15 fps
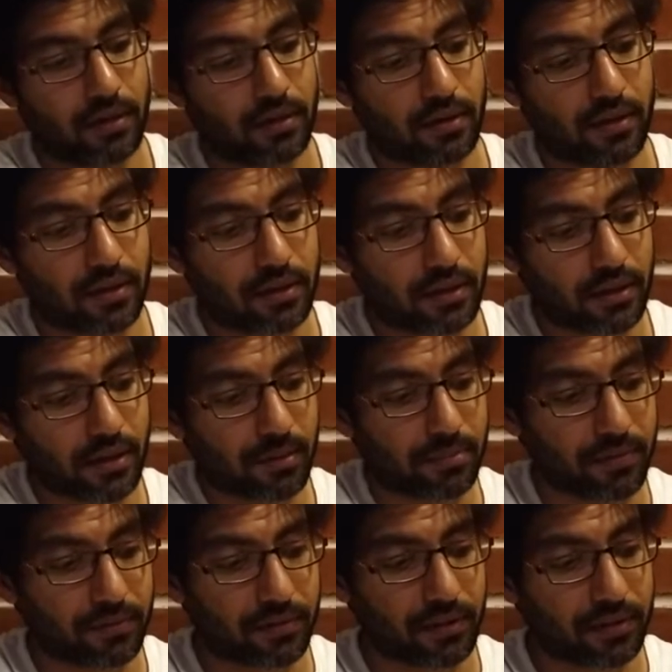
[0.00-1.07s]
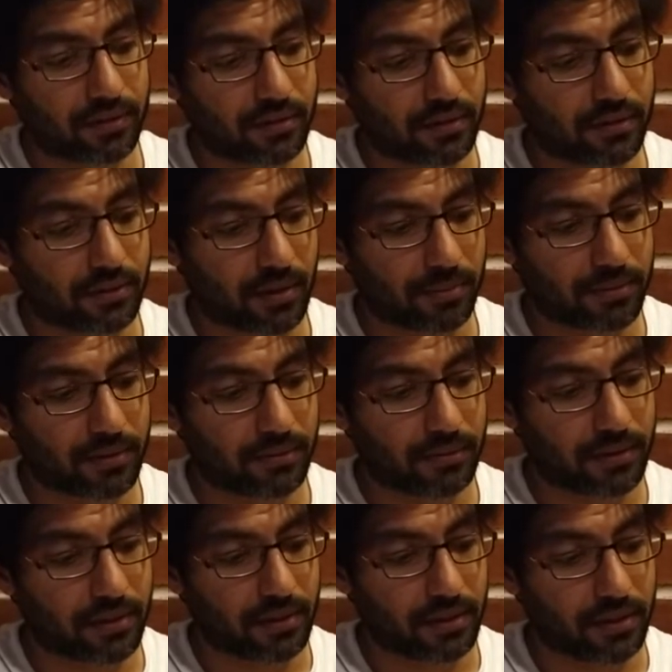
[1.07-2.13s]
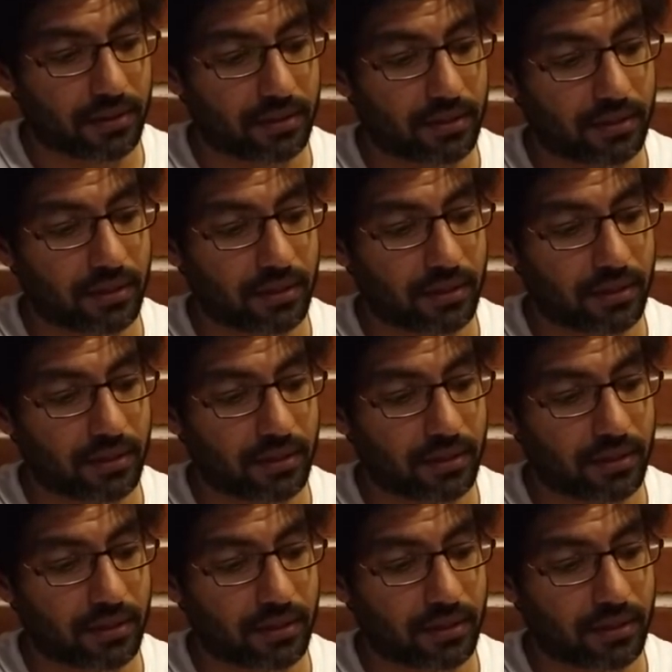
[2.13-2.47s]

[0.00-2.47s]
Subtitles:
right, there are a couple of things that you absolutely need.